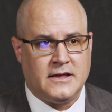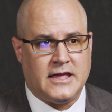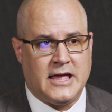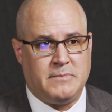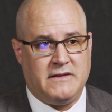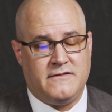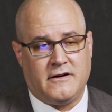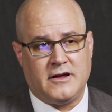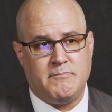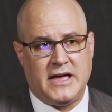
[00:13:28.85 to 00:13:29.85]
can be
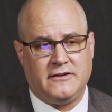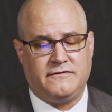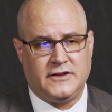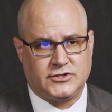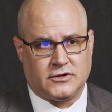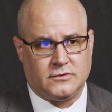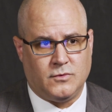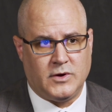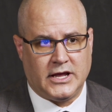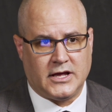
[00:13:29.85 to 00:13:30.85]
very beneficial
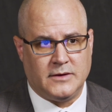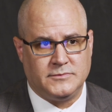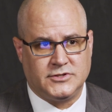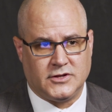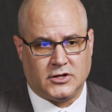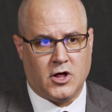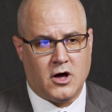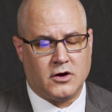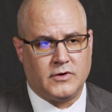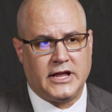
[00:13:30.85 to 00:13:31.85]
when it comes to the
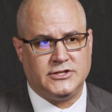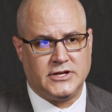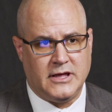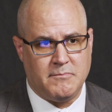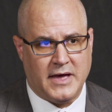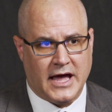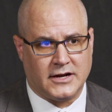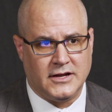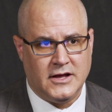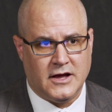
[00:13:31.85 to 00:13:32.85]
long-range
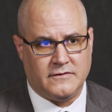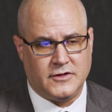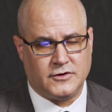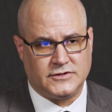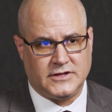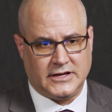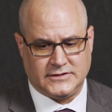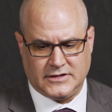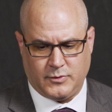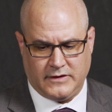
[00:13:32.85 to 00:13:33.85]
impact of those
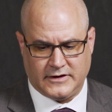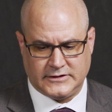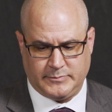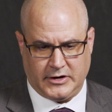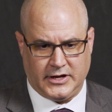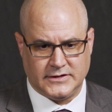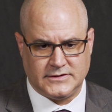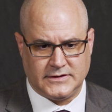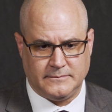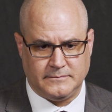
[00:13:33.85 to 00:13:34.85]
things that we've
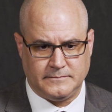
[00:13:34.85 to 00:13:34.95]
experienced.